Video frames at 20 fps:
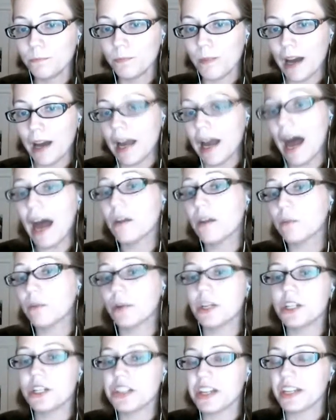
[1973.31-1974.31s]
I
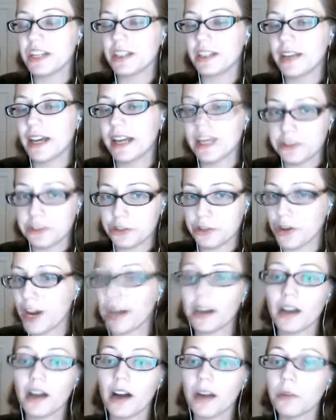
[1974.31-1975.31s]
appreciated that as a
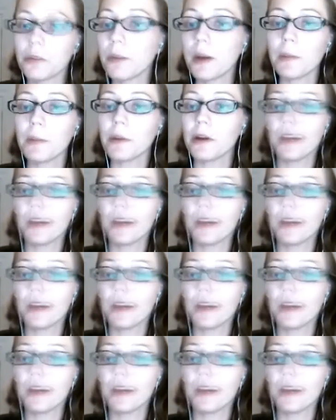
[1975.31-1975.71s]
Dragon Con member.